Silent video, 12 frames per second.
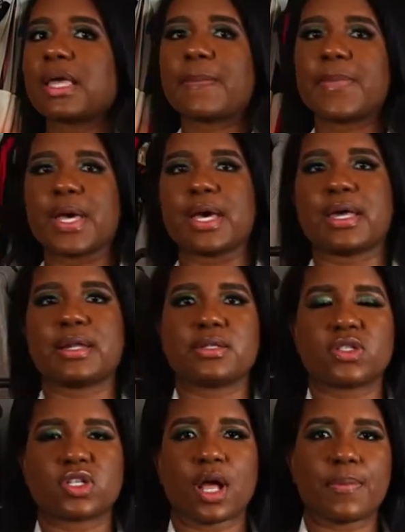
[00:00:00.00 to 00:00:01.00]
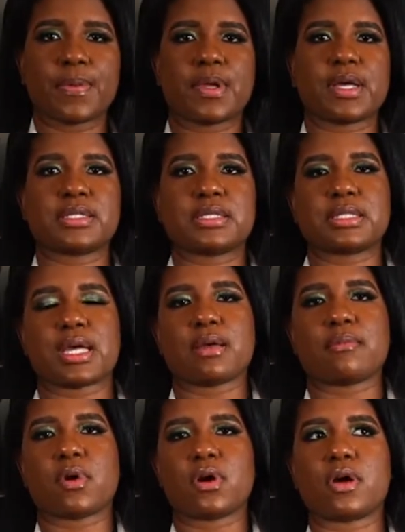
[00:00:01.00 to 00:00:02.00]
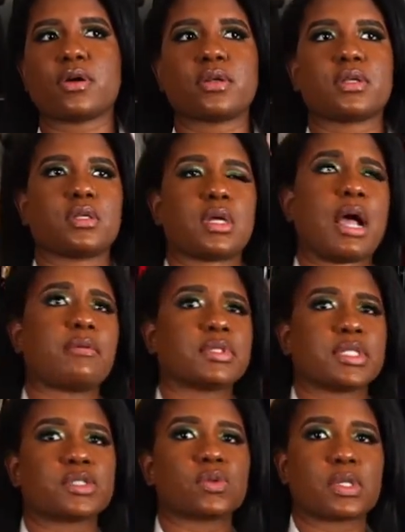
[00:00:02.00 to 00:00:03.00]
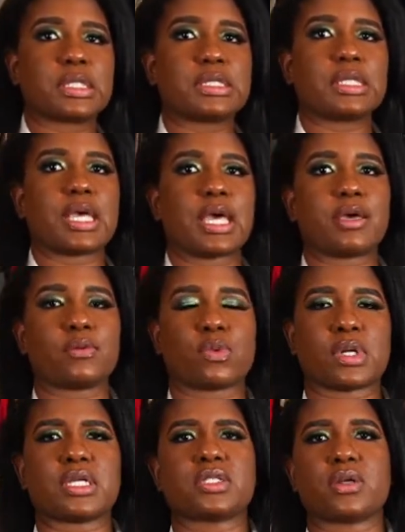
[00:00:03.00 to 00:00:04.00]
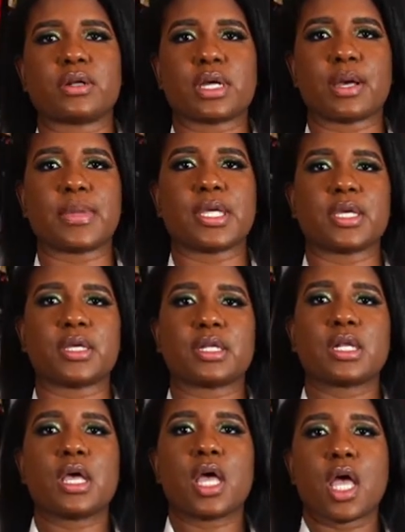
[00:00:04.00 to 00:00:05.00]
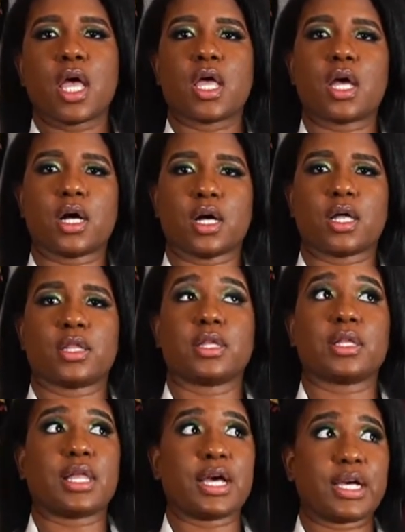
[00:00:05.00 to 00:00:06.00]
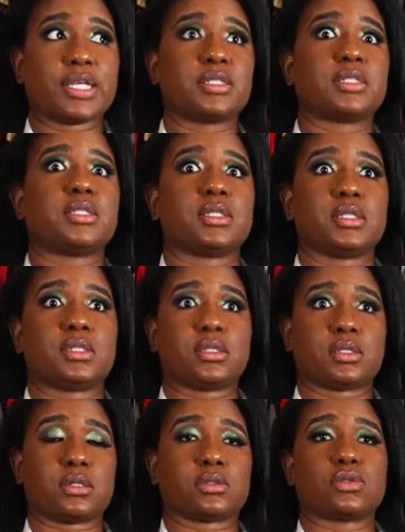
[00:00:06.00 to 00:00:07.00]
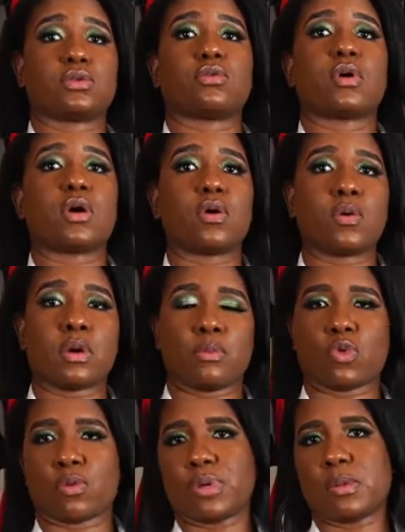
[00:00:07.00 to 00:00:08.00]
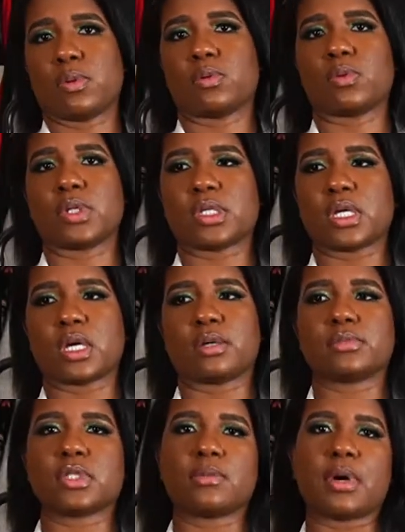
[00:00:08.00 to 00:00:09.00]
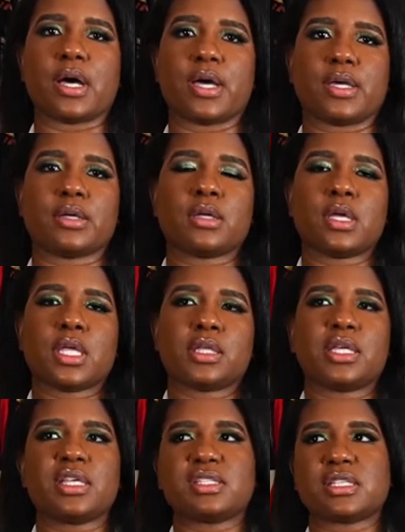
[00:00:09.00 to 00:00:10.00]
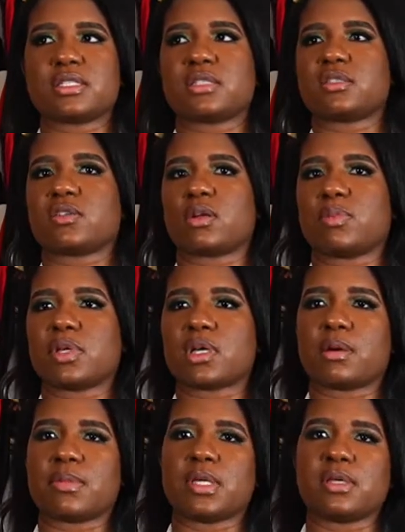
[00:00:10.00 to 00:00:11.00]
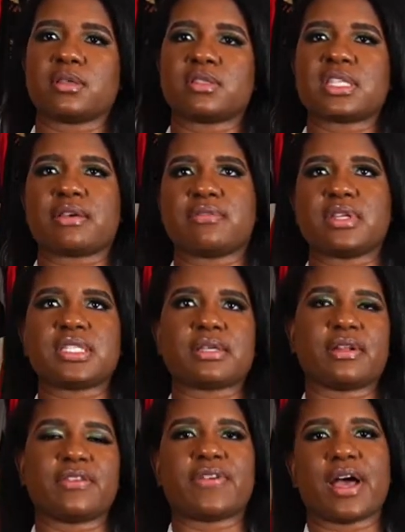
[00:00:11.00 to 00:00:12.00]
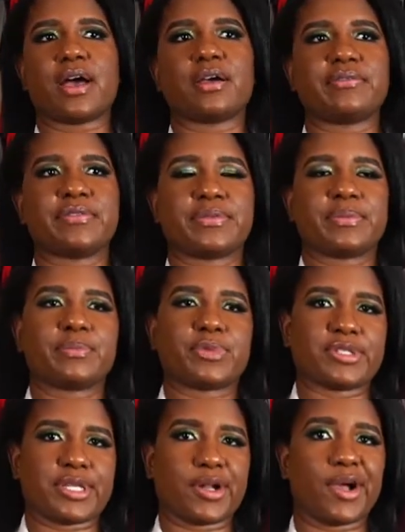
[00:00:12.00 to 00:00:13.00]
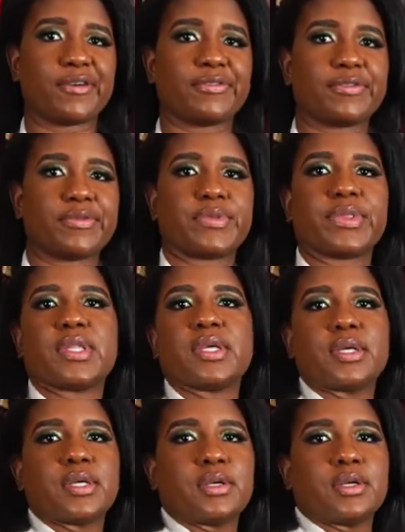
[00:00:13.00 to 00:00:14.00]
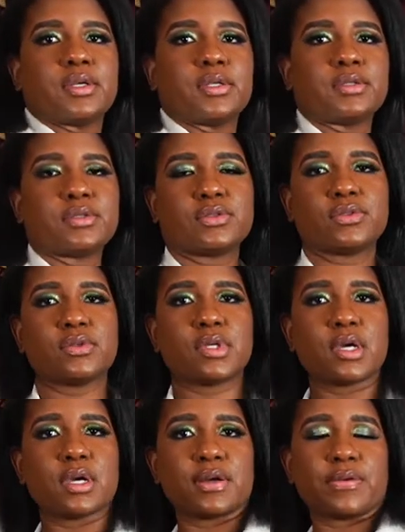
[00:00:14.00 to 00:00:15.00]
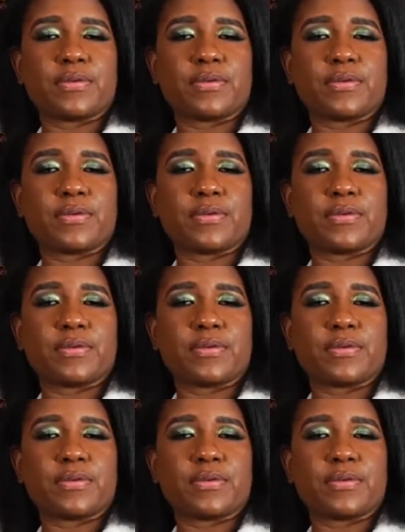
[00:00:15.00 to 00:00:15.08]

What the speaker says: that bad shopping at Stein Mart. I would say towards the end when I started coming in, the lines did start to grow and more people would come to buy things as it started becoming 70-75% off. So yeah.